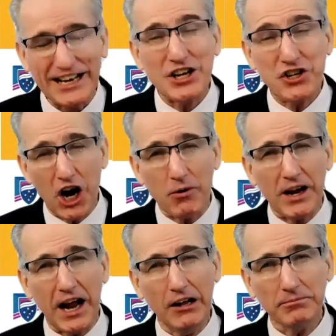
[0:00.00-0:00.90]
your
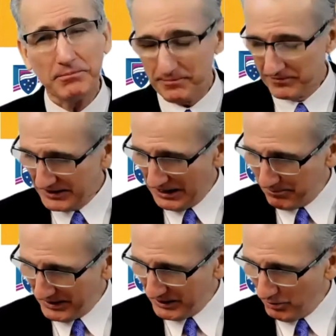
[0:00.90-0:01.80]
diary out and
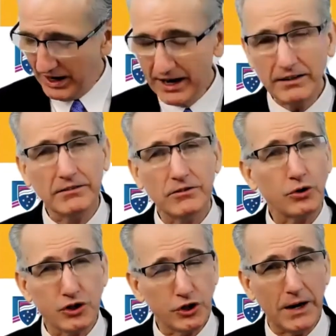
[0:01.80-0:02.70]
pick one or
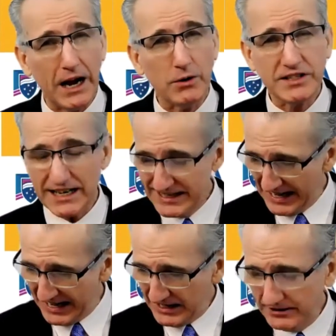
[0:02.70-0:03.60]
two hours a
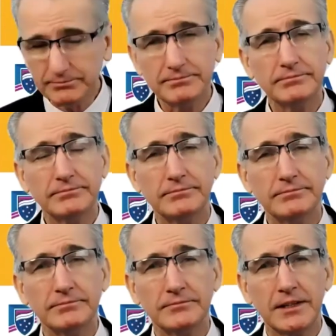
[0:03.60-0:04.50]
day
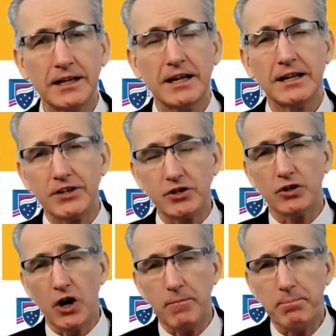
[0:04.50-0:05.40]
that you're
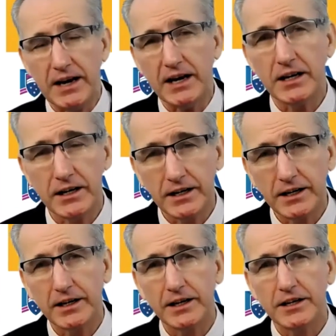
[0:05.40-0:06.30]
going to pick
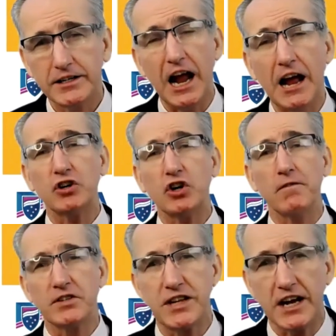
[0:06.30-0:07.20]
to have a
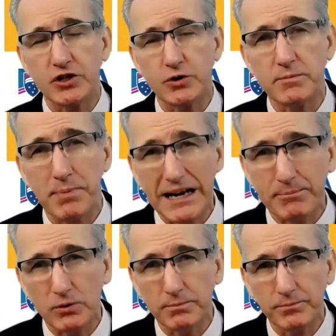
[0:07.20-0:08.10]
conversation with
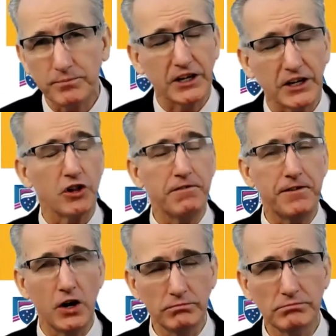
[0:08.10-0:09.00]
people. Get on the
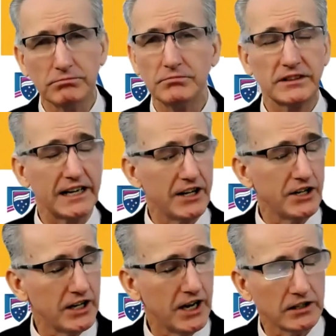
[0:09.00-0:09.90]
phone, get into
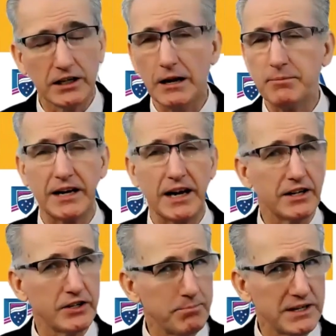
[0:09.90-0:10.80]
your health club, get out
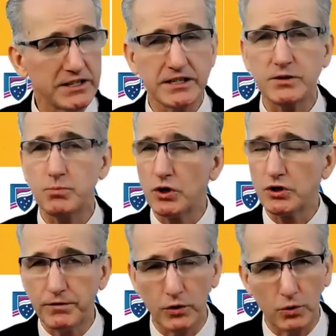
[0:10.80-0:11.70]
to your business, walk the
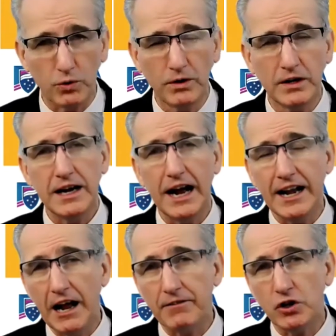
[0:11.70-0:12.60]
floor, and
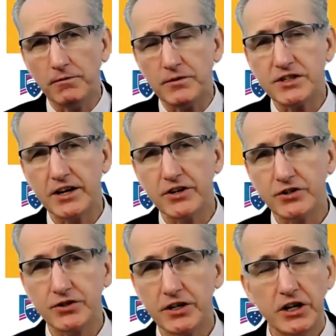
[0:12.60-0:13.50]
have
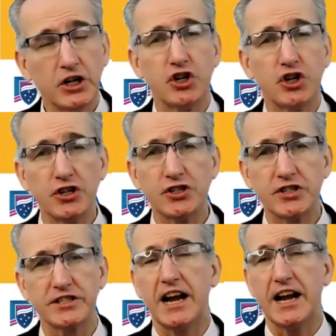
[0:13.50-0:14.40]
conversations.
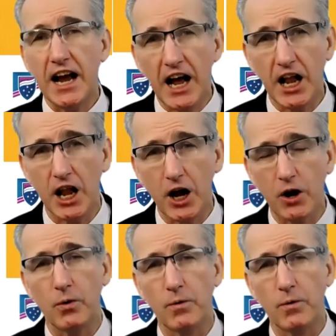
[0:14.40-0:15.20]
Just say hello.